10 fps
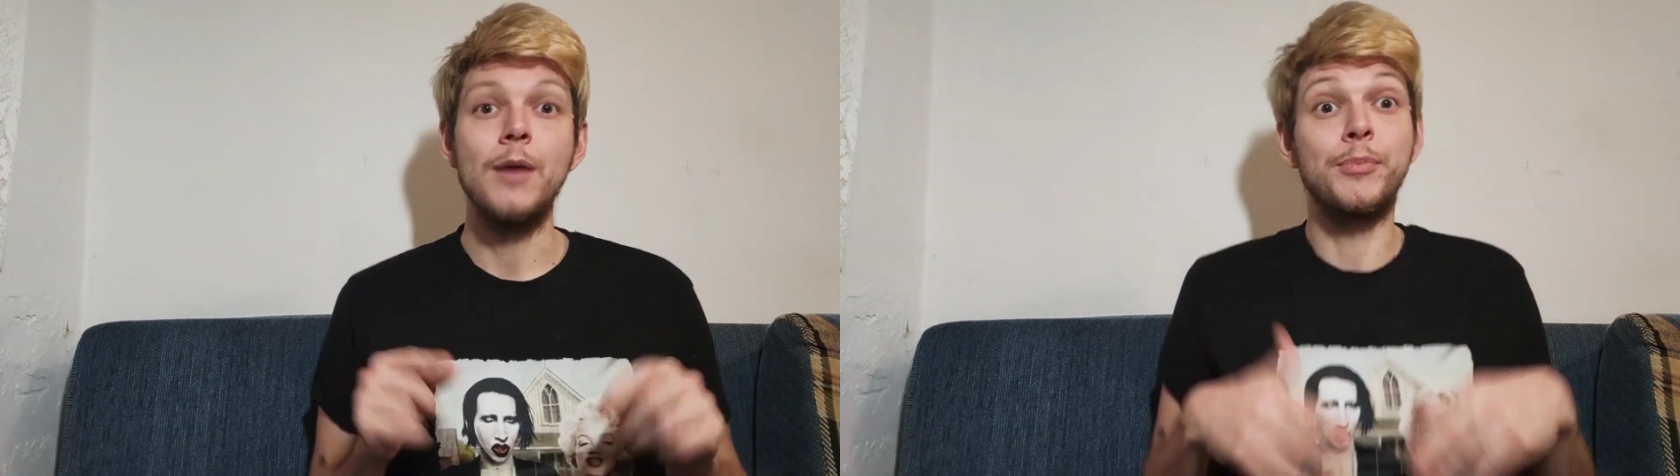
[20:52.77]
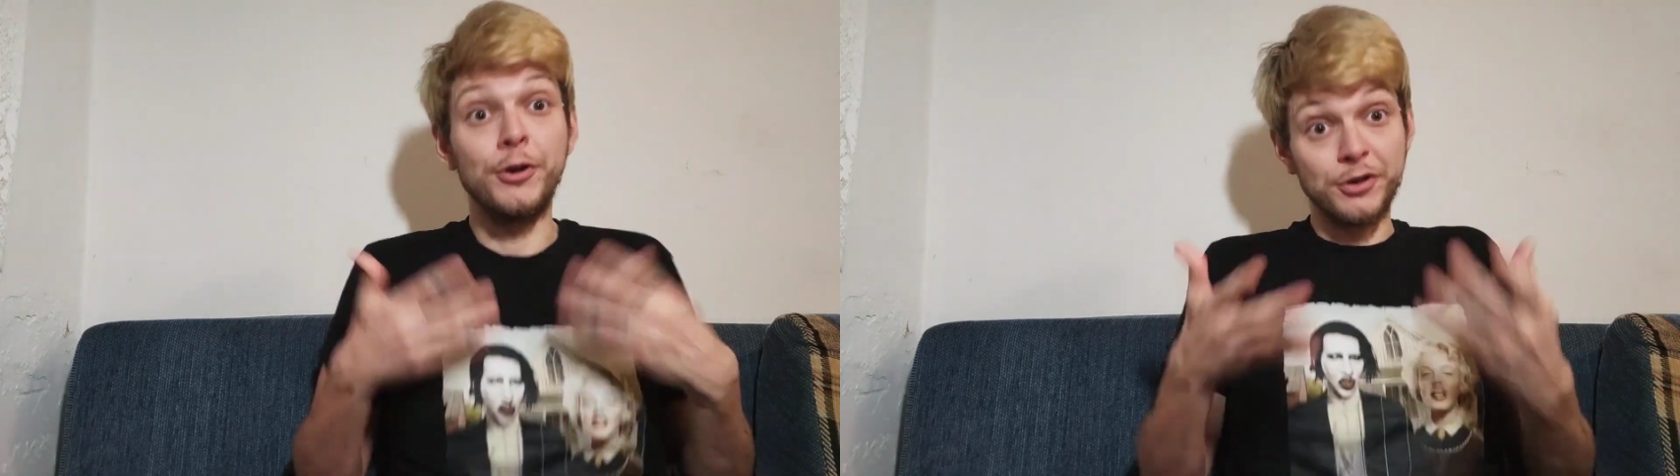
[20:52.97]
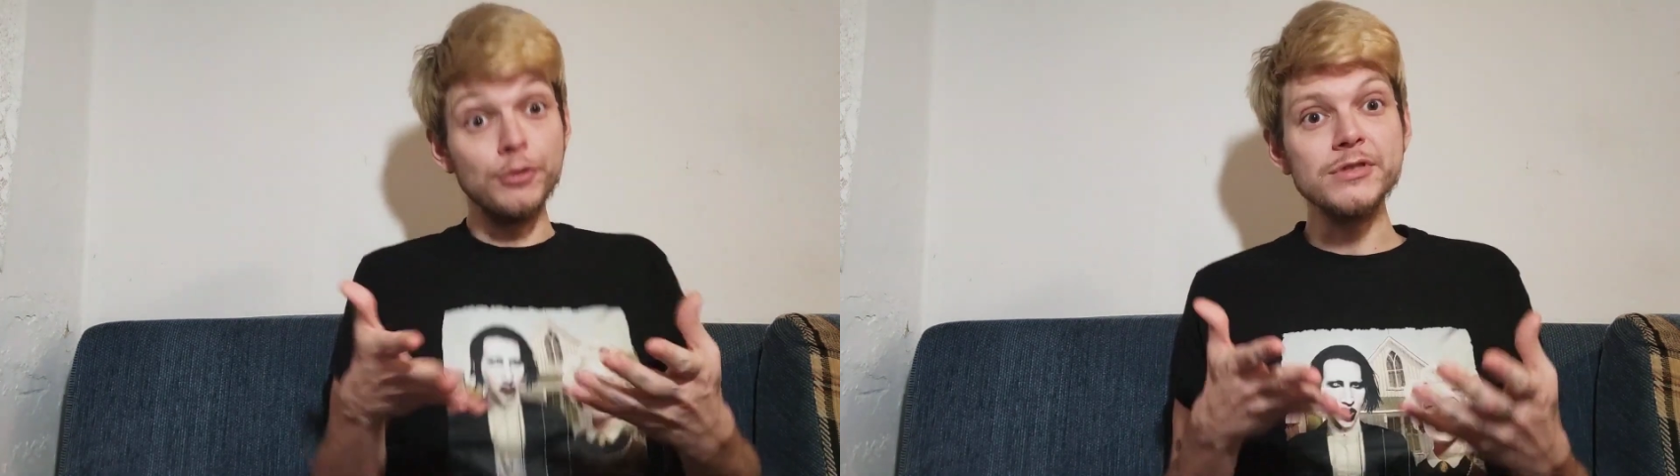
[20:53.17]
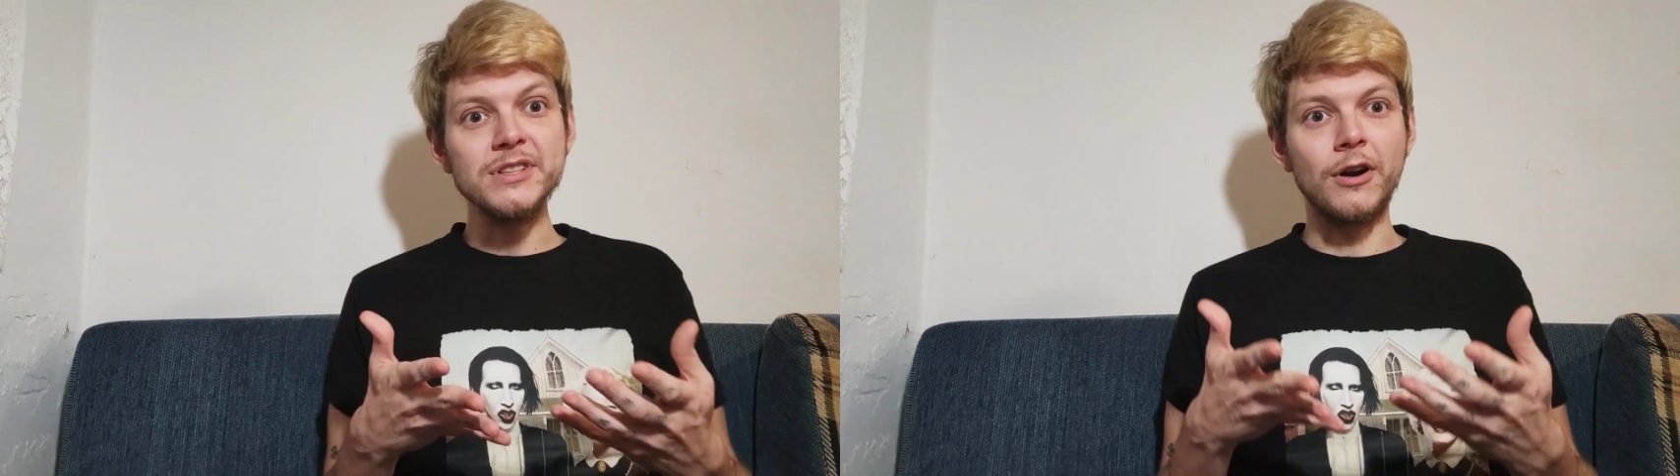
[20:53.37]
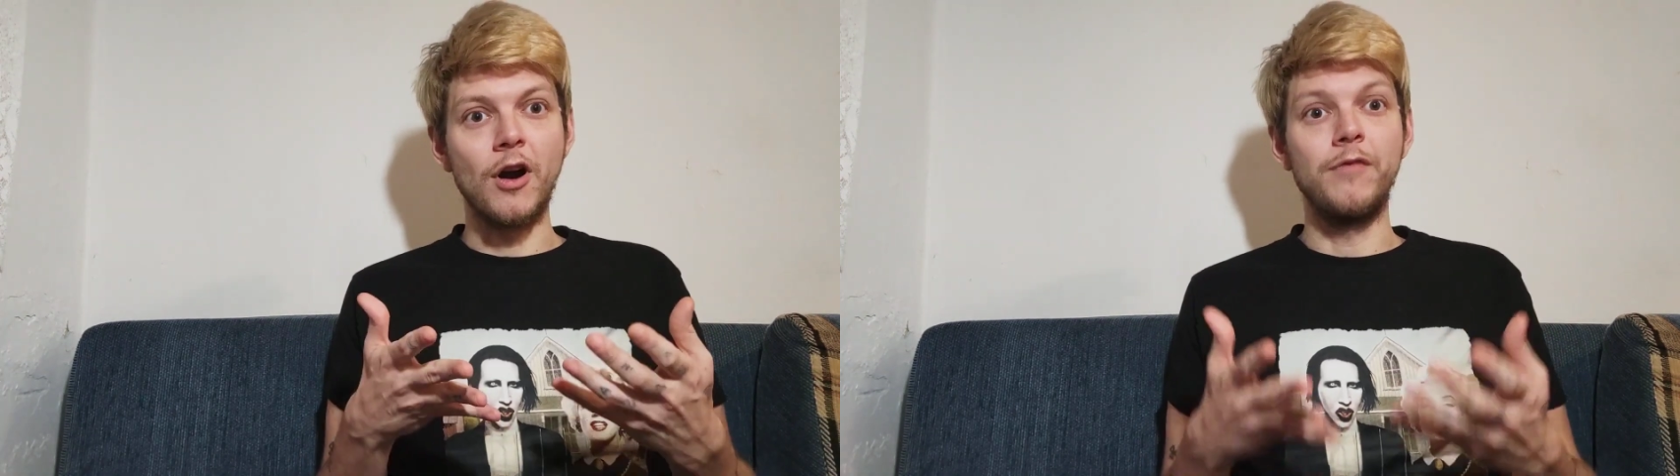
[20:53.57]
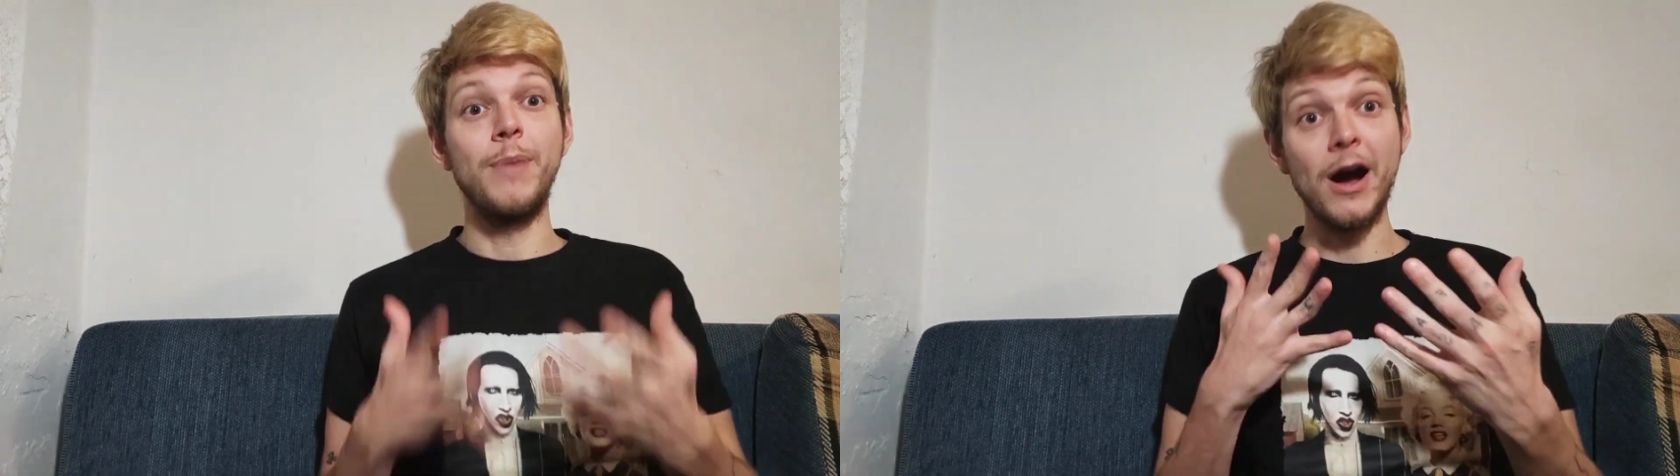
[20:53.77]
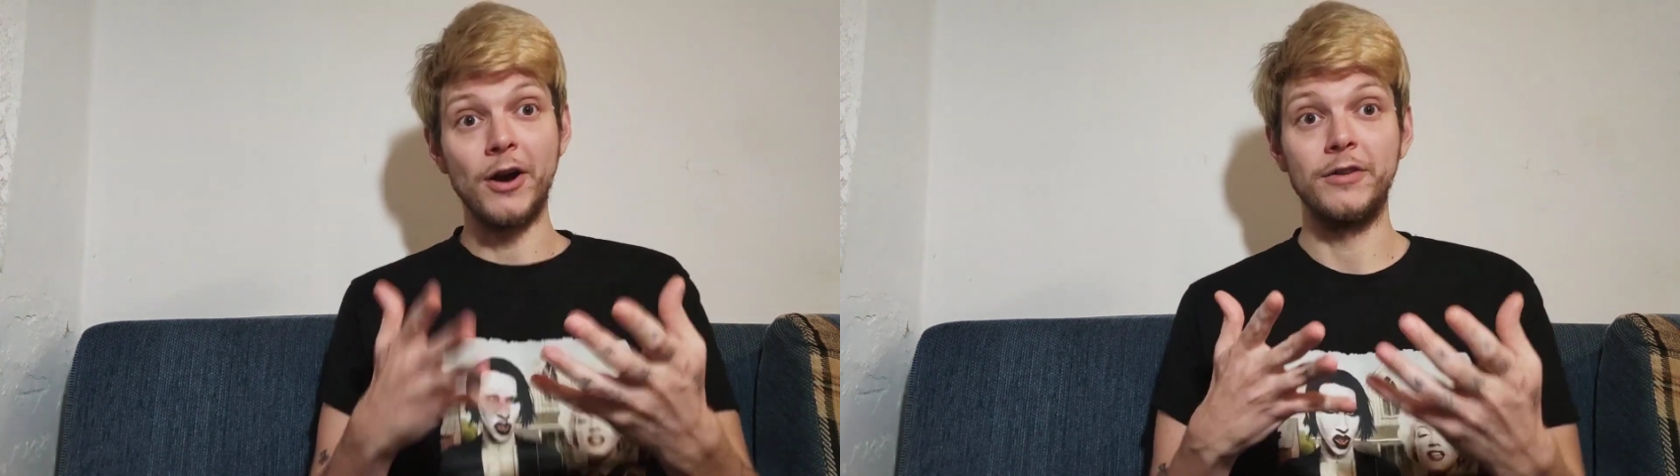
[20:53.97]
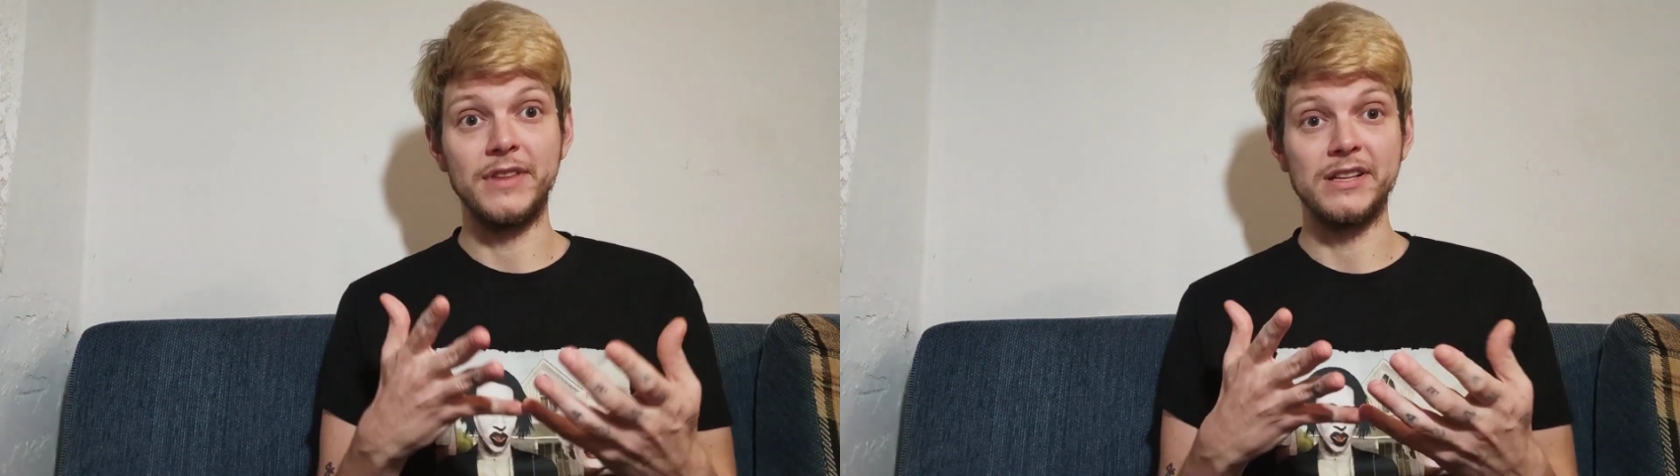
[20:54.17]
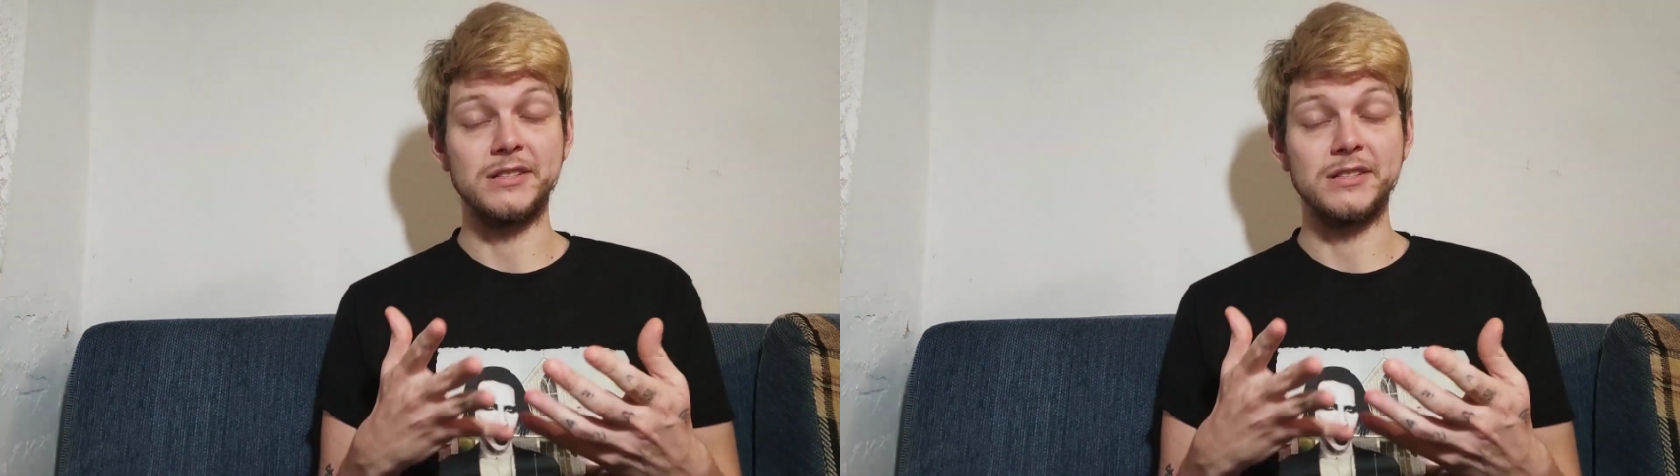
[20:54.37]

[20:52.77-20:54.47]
a producer of power of